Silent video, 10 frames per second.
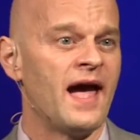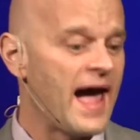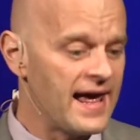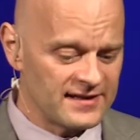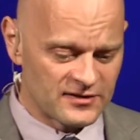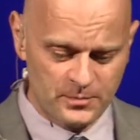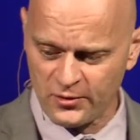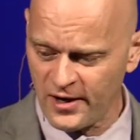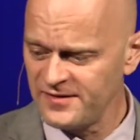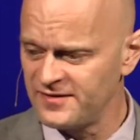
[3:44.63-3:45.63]
And its
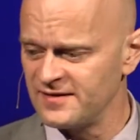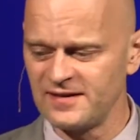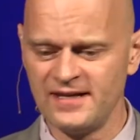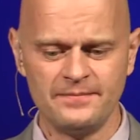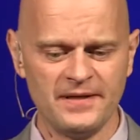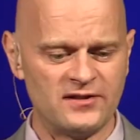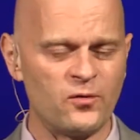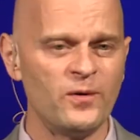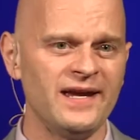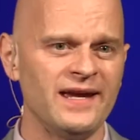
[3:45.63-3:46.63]
presence in
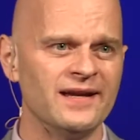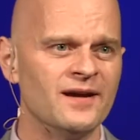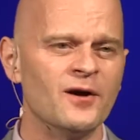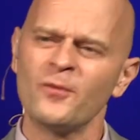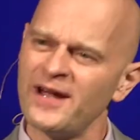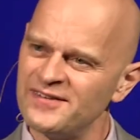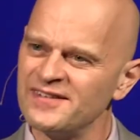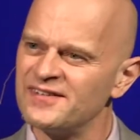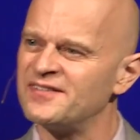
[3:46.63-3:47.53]
between raises